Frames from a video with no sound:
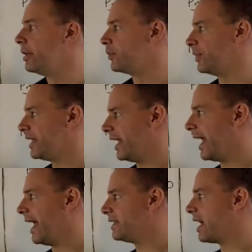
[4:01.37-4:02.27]
So we take
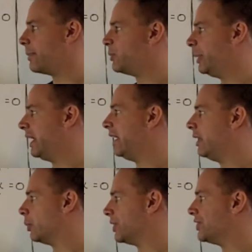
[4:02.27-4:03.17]
a times b
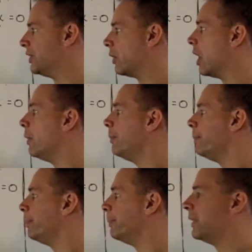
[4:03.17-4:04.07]
equal to 0.
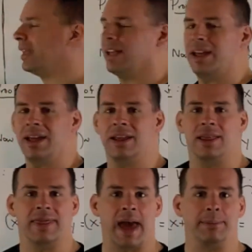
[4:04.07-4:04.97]

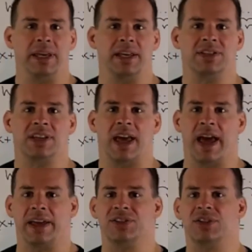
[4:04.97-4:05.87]
That means
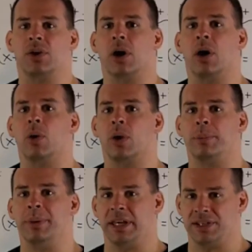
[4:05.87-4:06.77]
A is 0 or
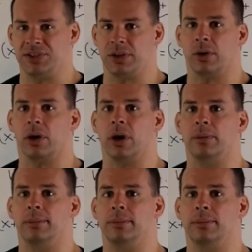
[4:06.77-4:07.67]
B is 0.